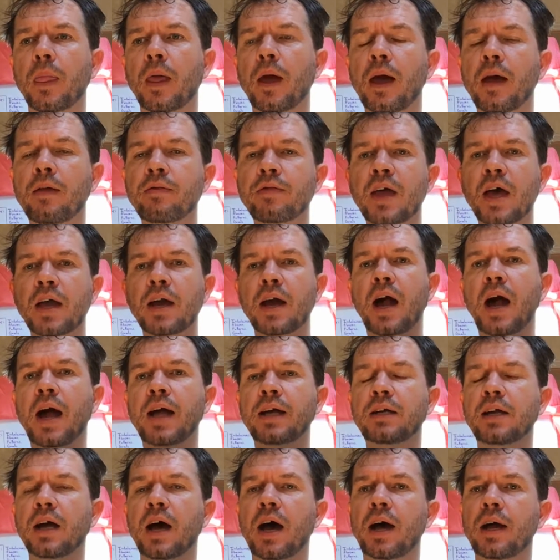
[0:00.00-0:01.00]
And then I
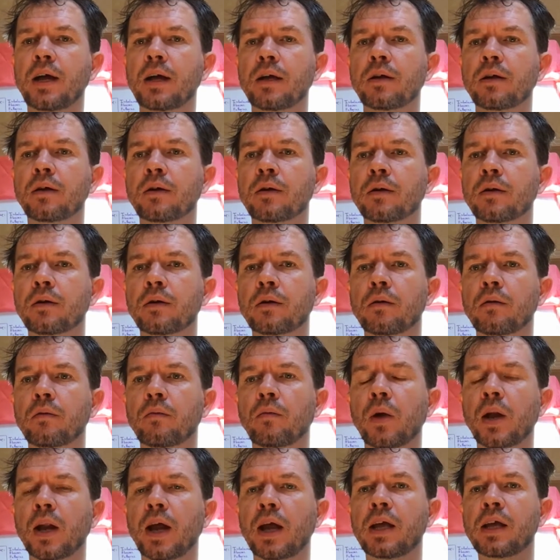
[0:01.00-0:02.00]
die.
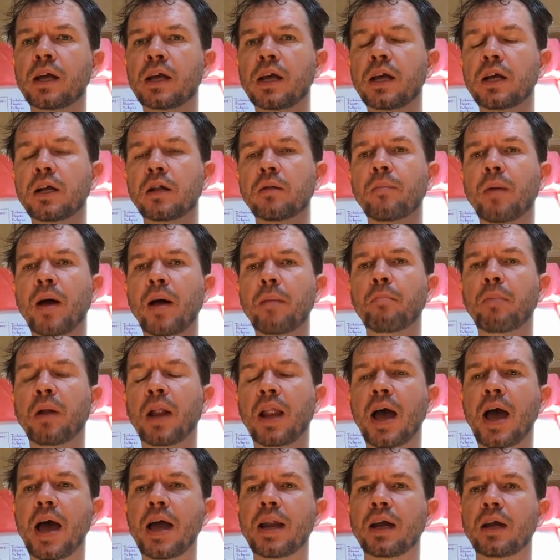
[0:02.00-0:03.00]
When I kill my
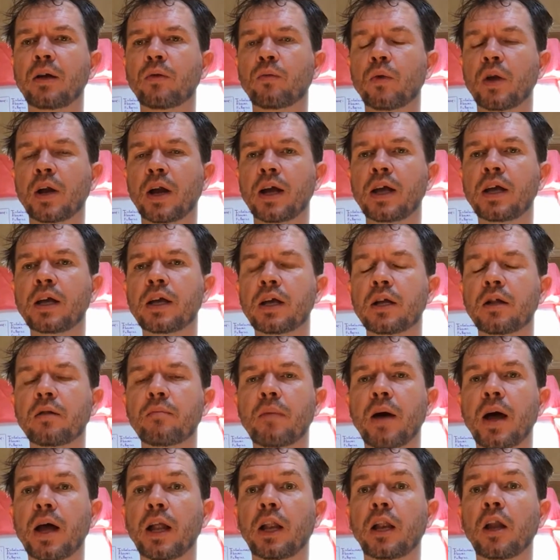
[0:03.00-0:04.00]
planet, when I kill
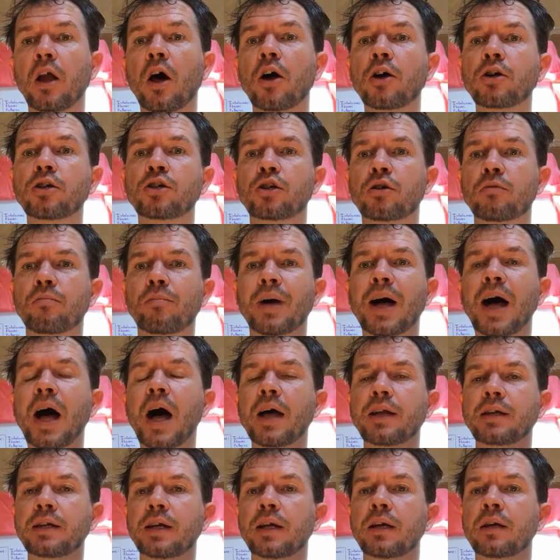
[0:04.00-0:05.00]
my larger
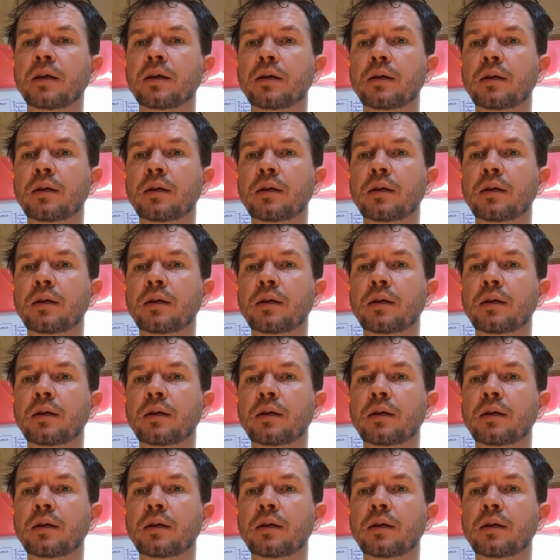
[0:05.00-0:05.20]
body,